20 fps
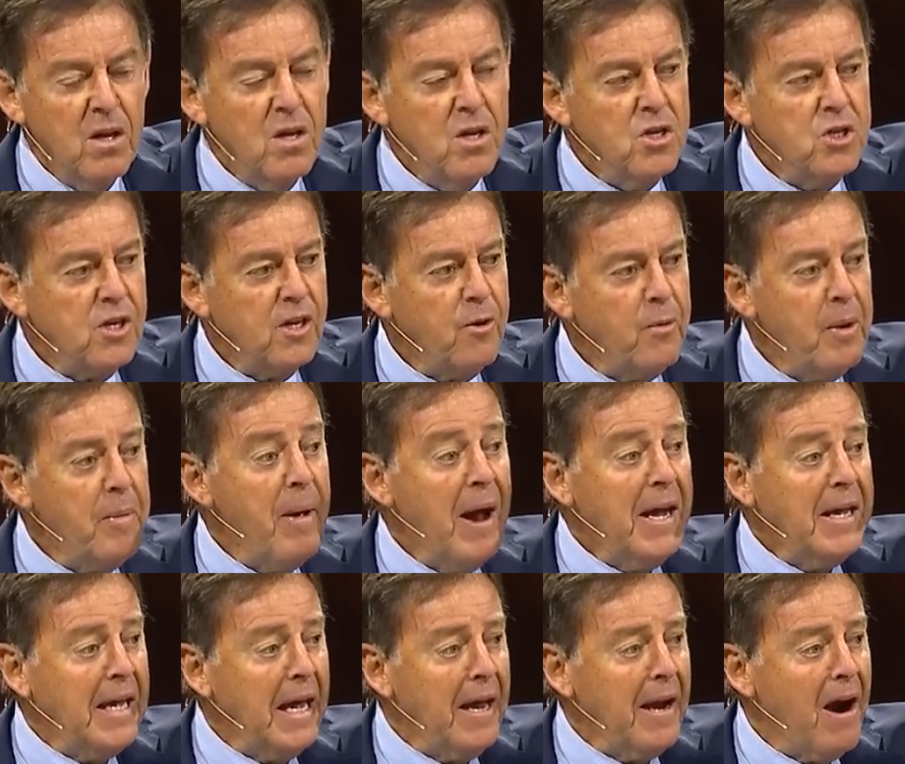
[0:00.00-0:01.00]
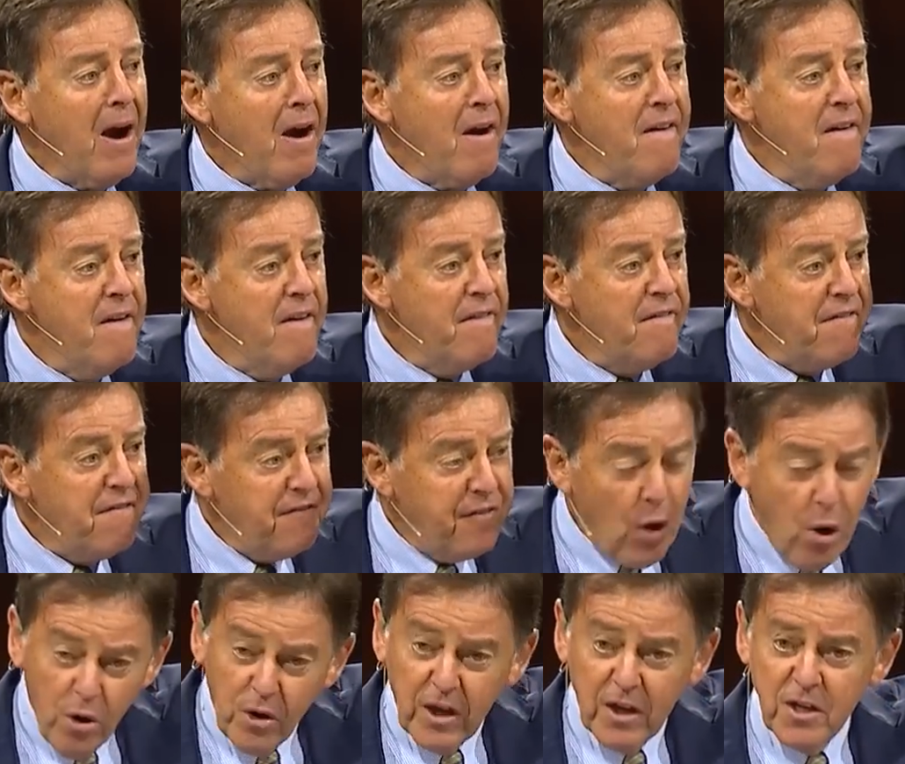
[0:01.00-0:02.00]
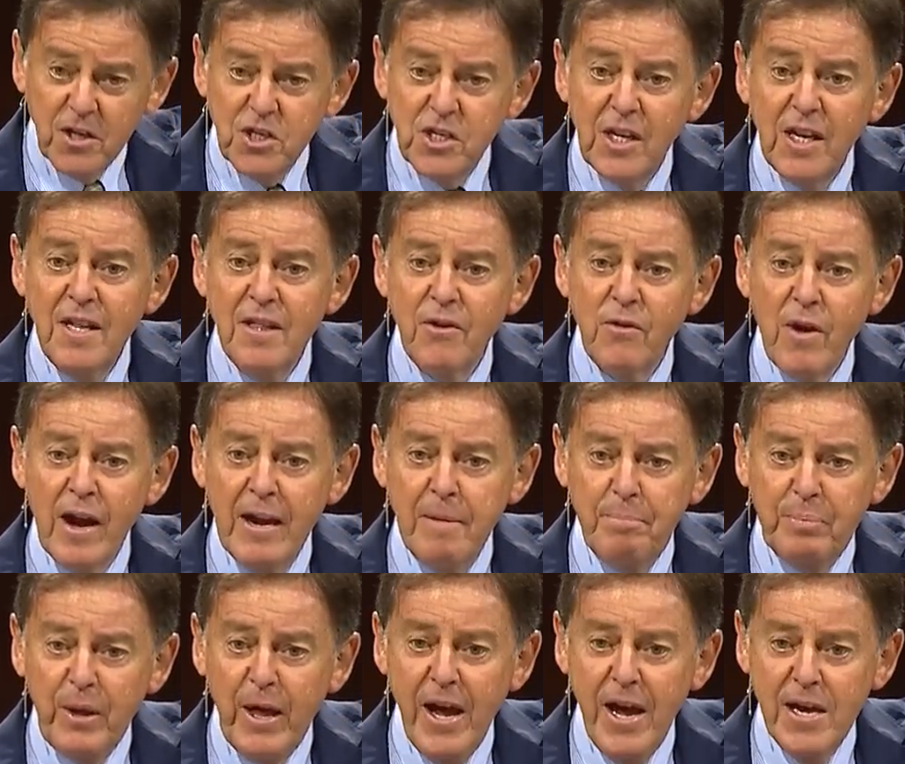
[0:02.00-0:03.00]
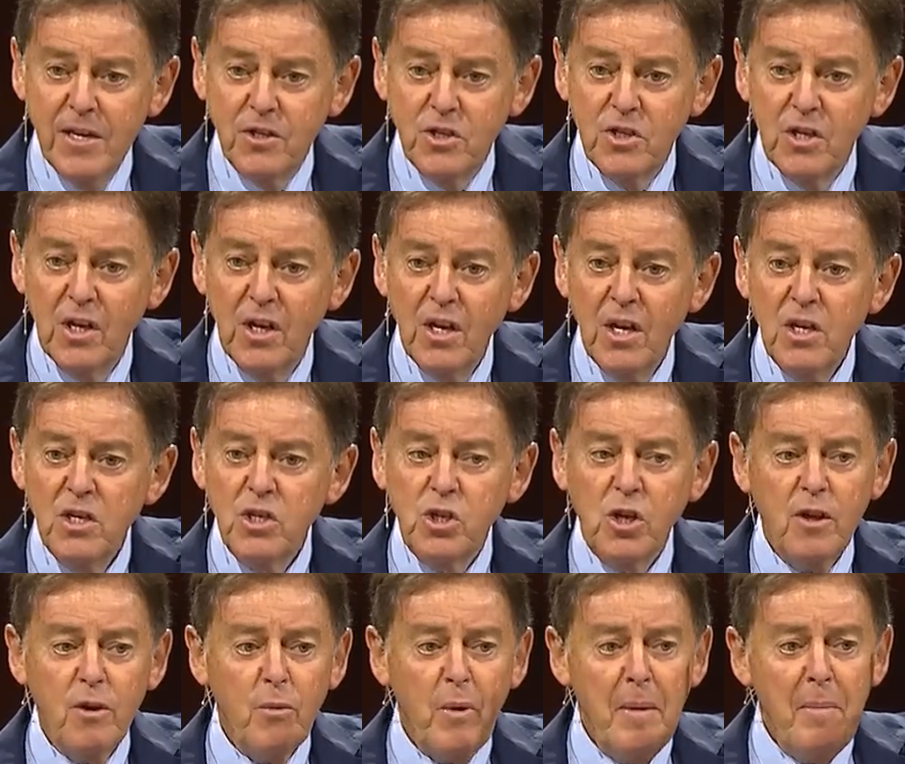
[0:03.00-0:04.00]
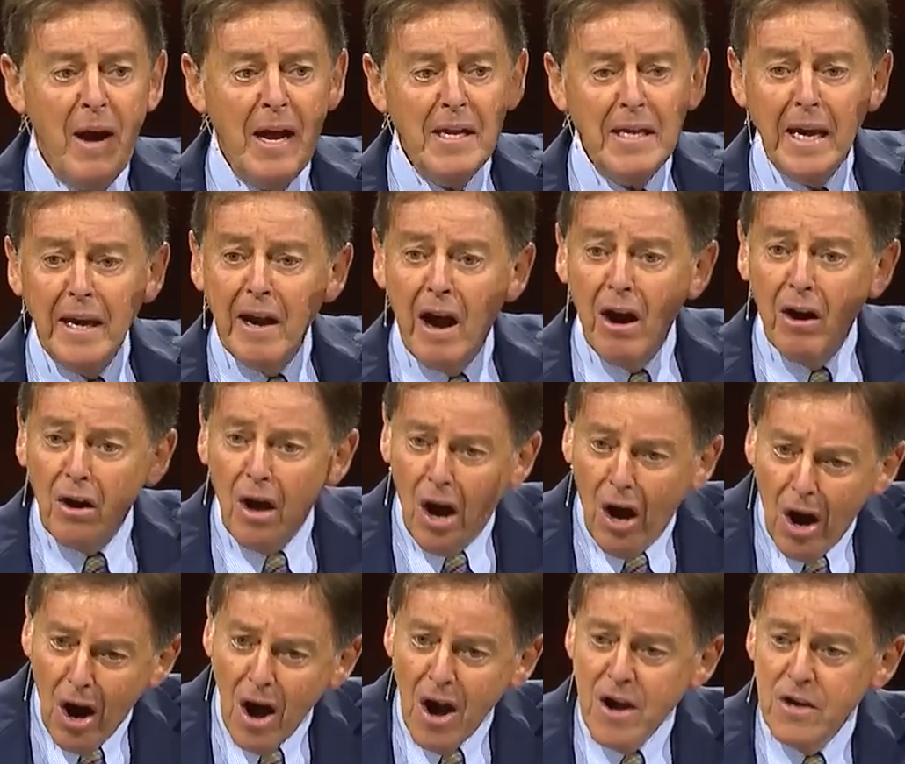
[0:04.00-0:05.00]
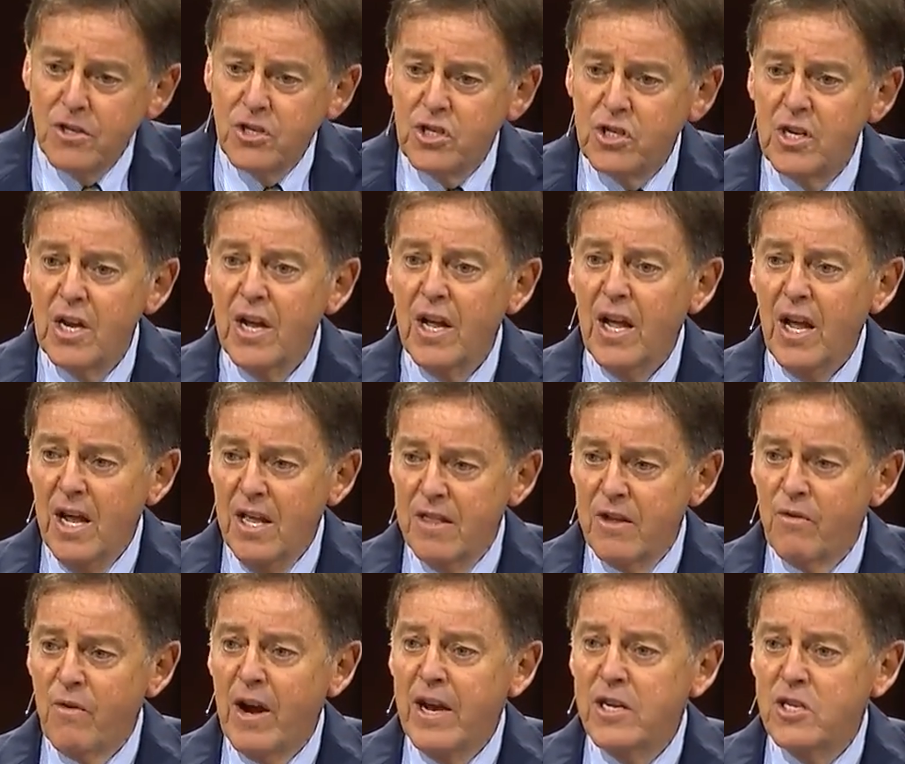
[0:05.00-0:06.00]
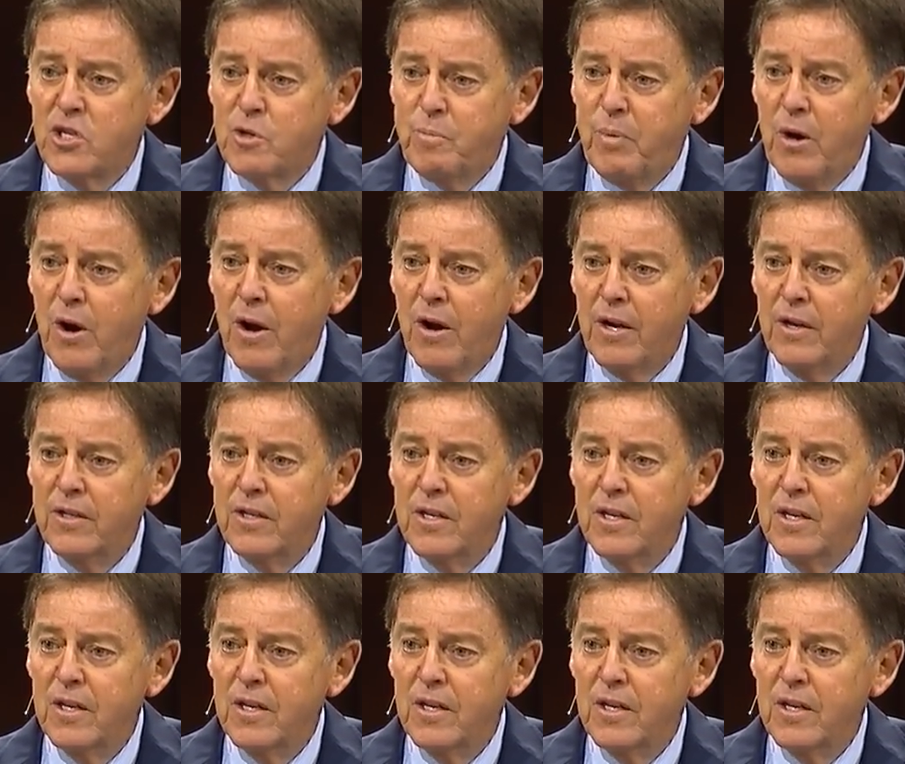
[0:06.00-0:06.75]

so that we might get our focus in the right place, so that we might get our hearts in the right spot.